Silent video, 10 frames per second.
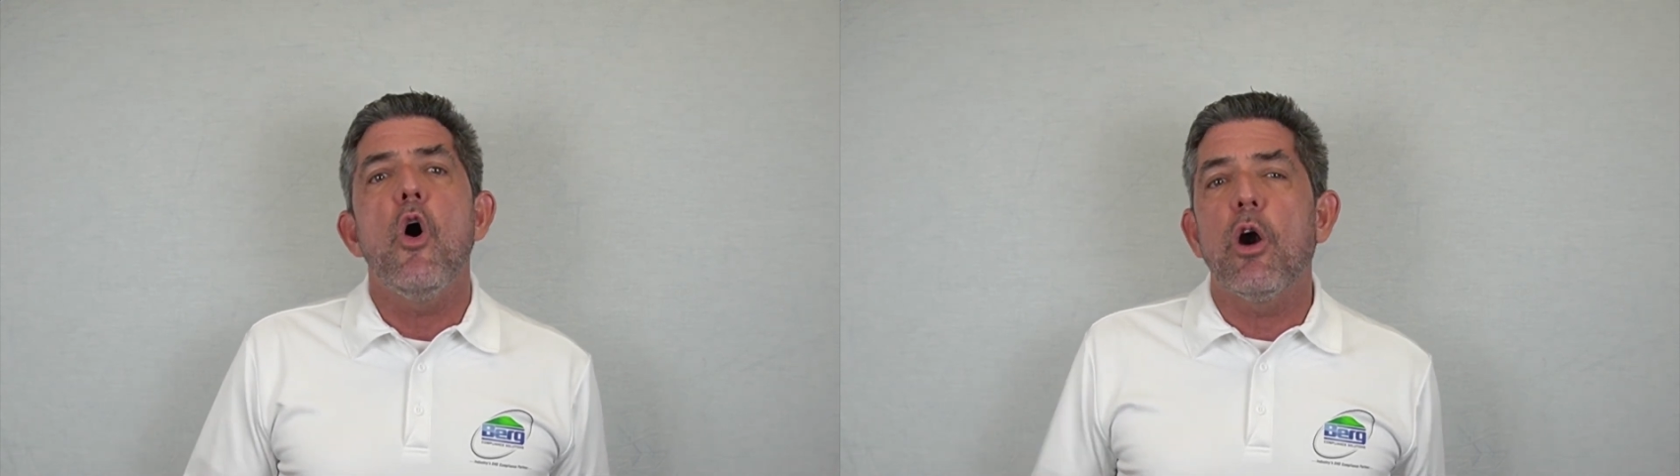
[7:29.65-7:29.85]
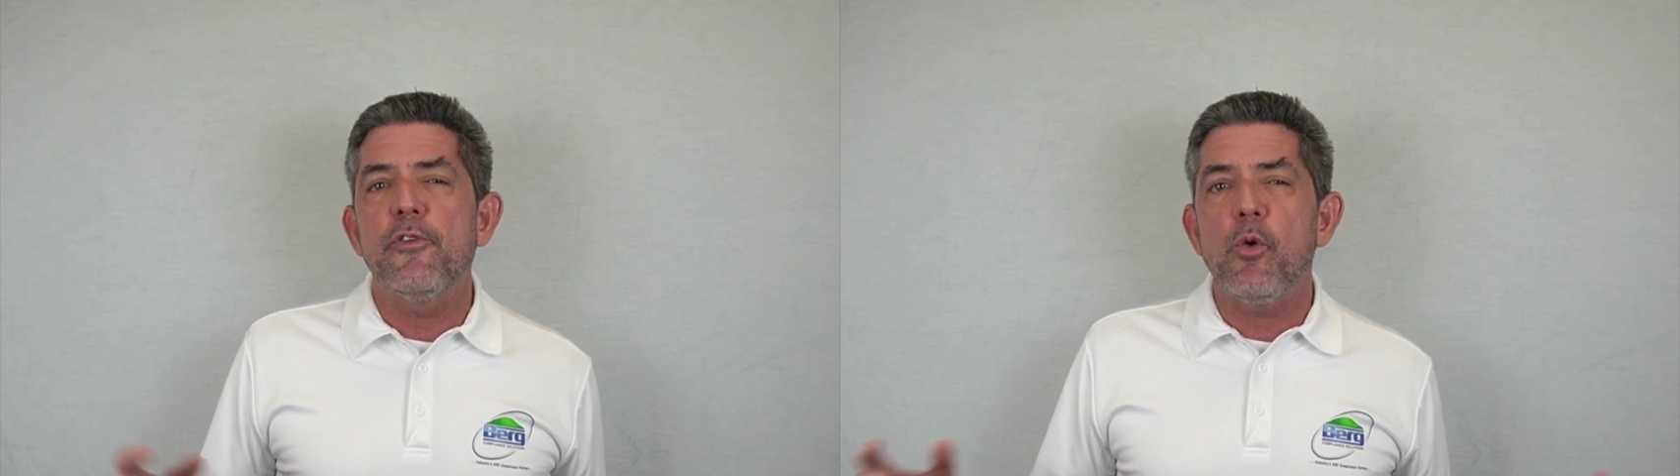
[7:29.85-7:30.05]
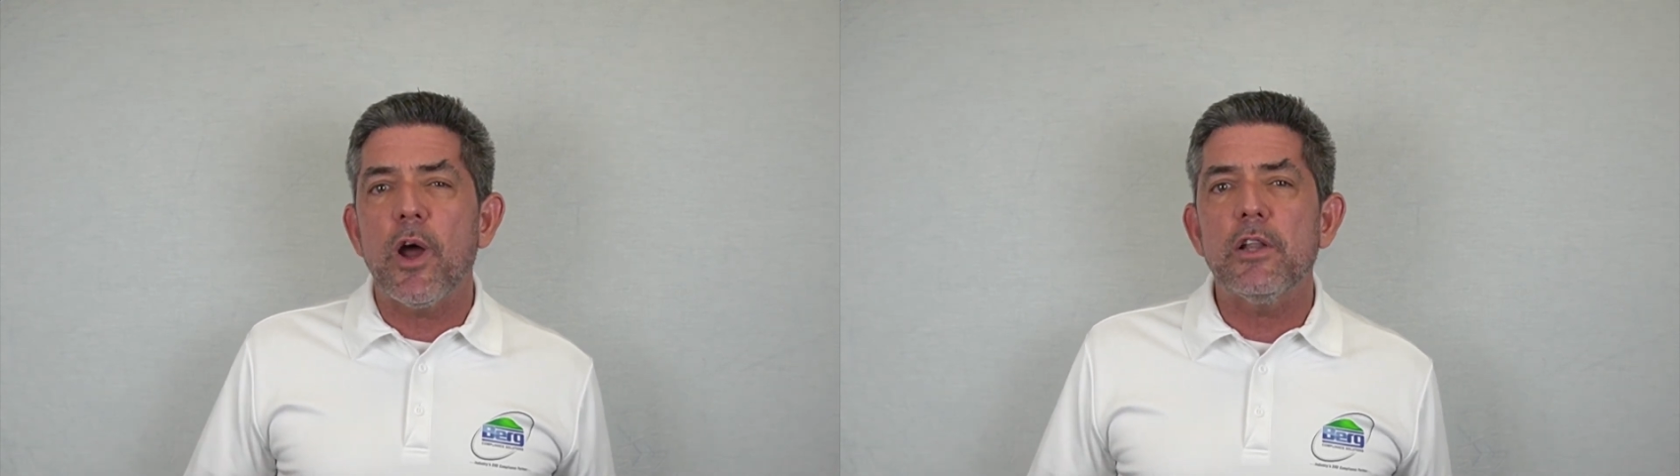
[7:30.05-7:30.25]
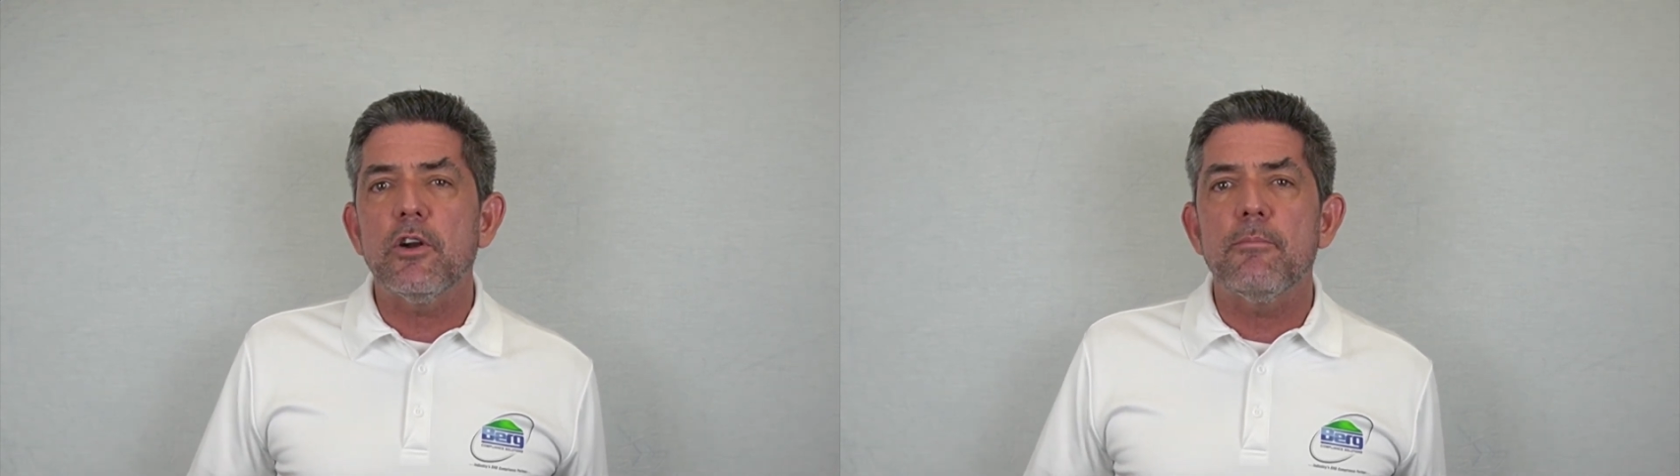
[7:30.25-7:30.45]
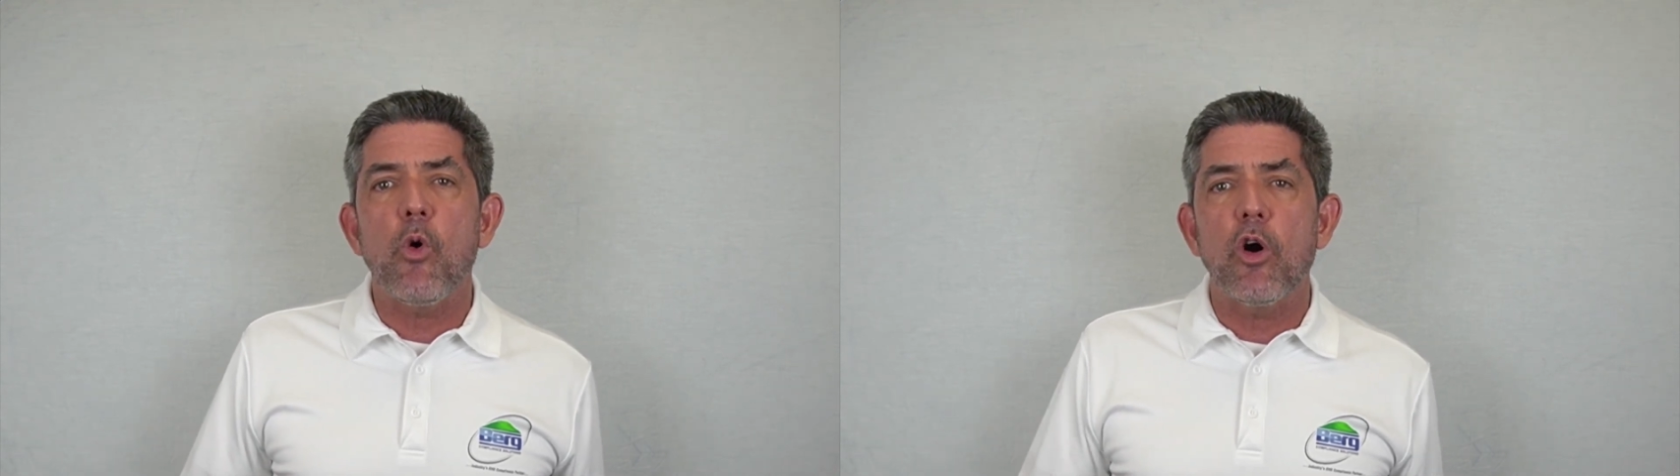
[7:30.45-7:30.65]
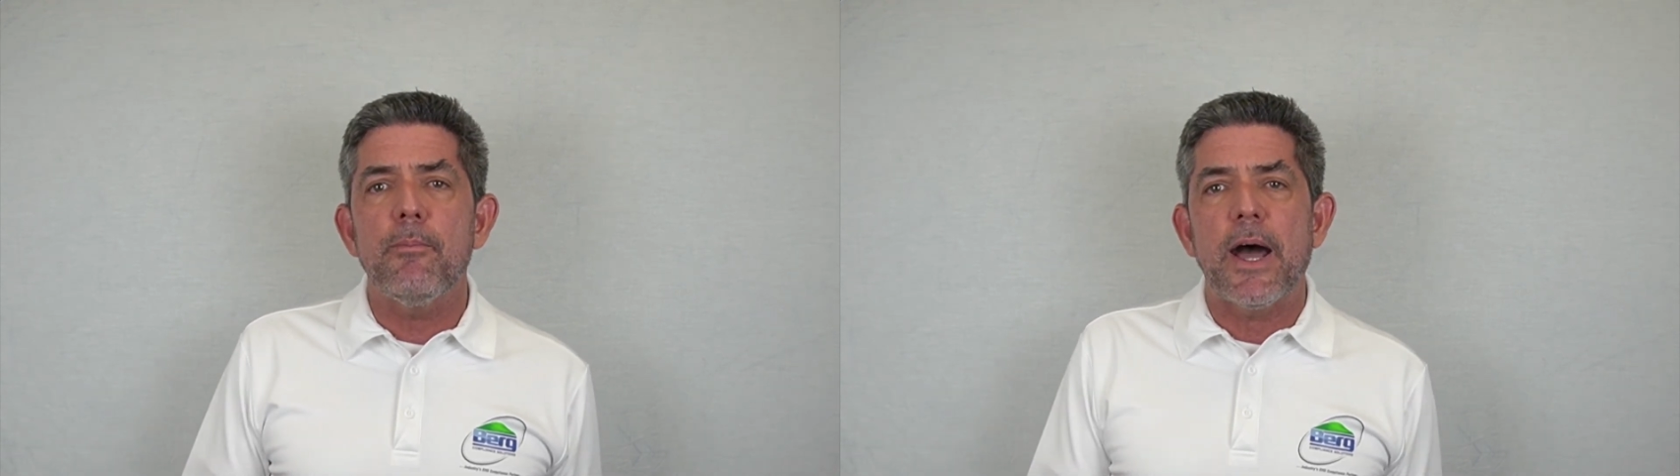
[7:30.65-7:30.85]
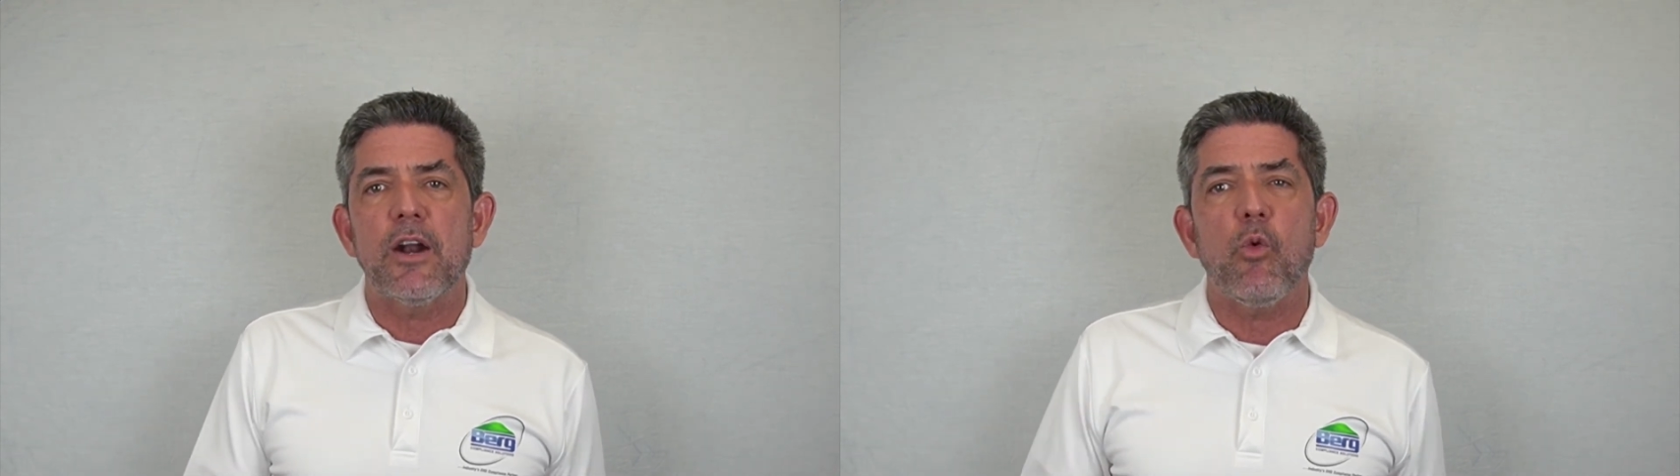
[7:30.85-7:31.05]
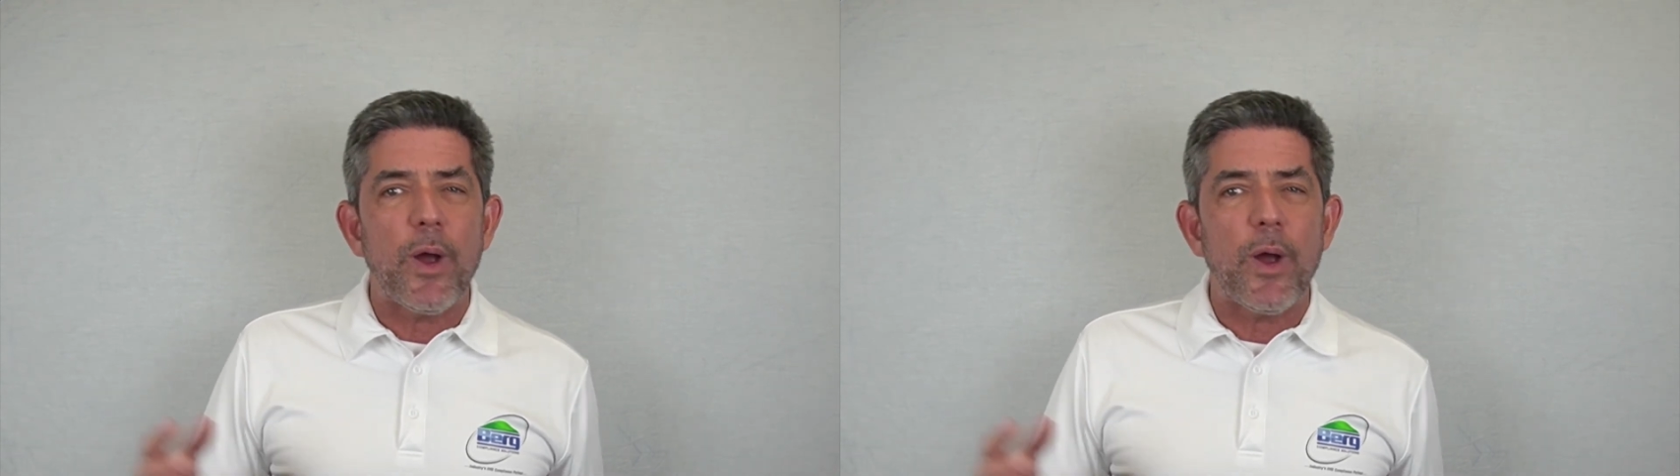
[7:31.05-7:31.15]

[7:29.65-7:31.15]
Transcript: or if you want to learn more about it,